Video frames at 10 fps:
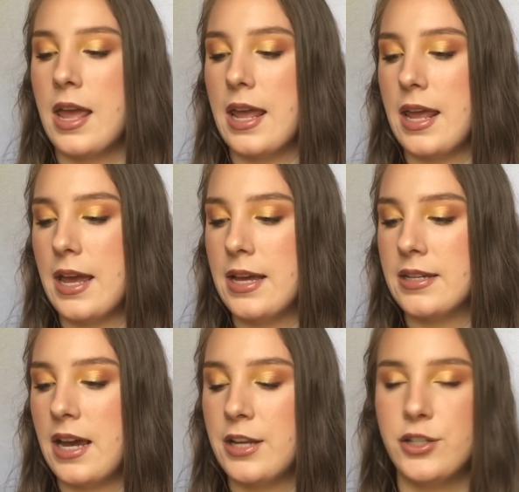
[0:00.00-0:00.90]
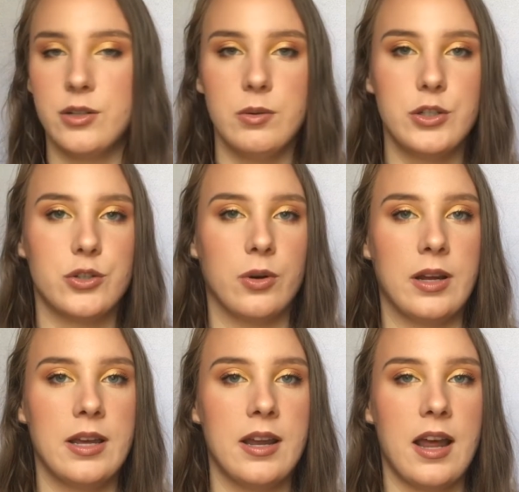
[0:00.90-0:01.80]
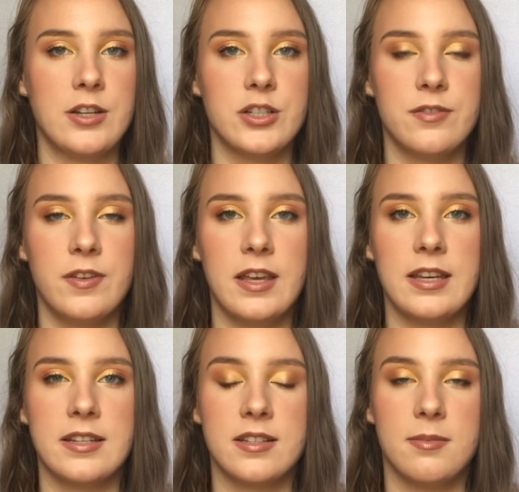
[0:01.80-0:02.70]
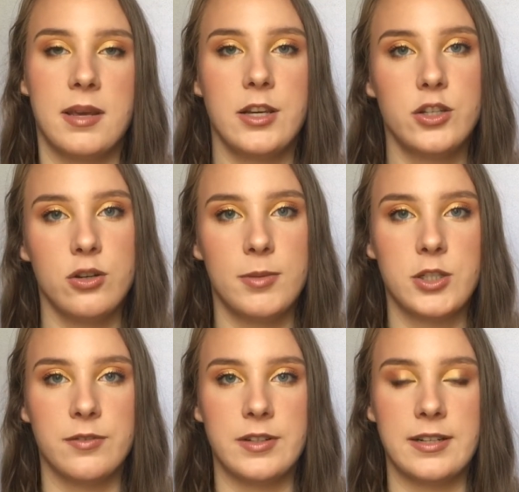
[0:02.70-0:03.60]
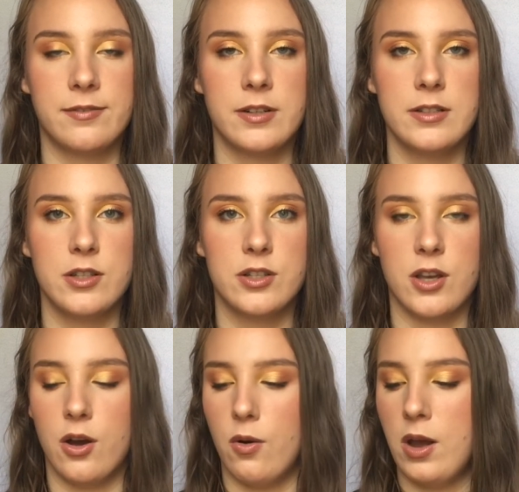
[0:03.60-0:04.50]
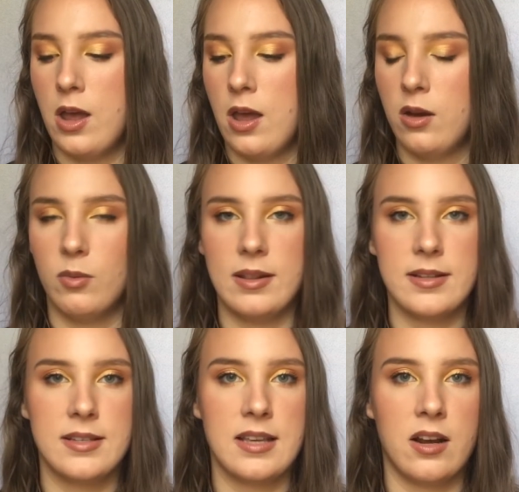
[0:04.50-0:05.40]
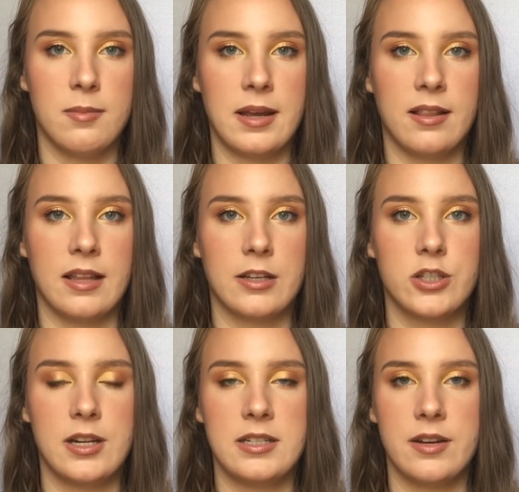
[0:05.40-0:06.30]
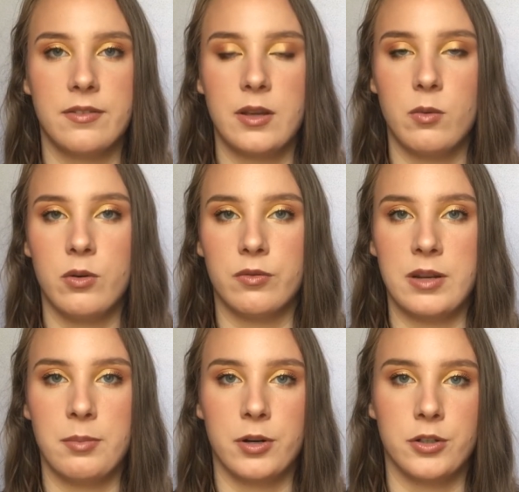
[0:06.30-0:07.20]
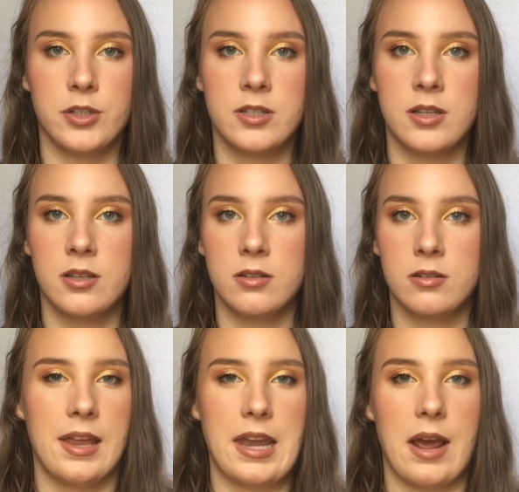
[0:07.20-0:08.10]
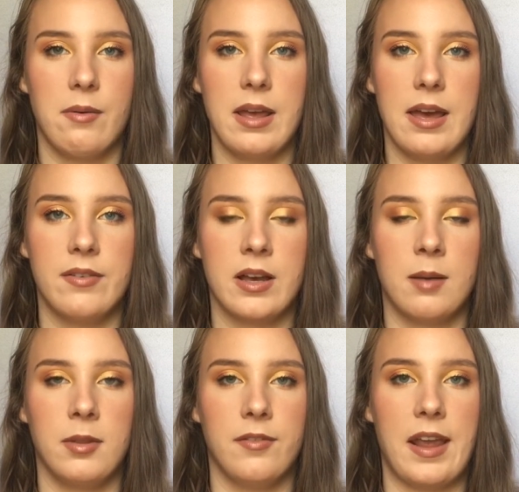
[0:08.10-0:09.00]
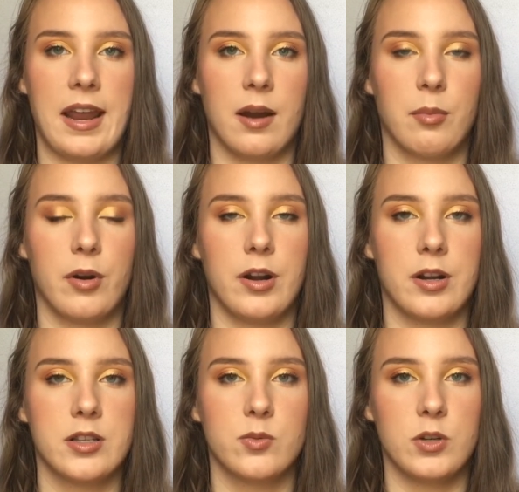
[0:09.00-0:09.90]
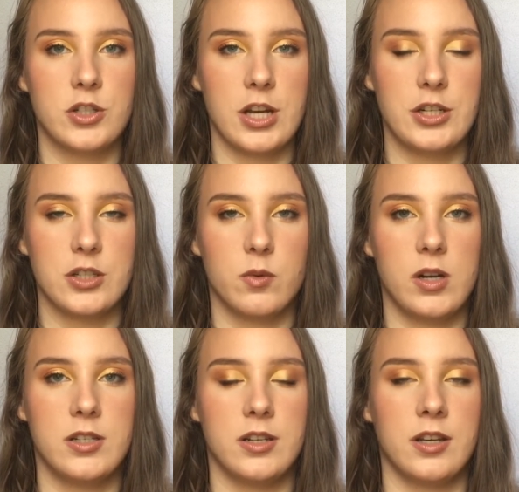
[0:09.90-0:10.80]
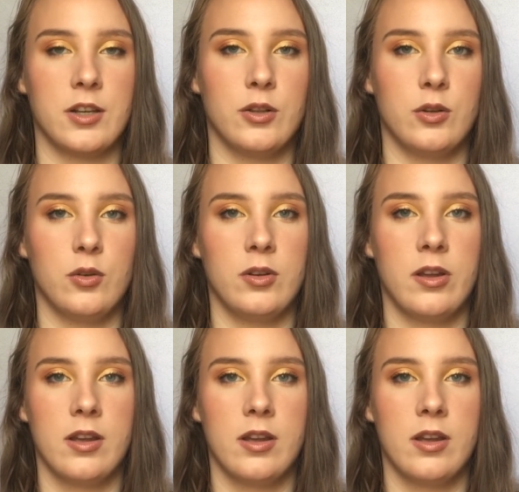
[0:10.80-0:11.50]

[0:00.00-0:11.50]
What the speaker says: and I do enjoy it. I just feel like it doesn't make too much of a difference, so when this is out of my collection, I definitely won't repurchase it. Now we have a couple of hair products, which I just wanted to include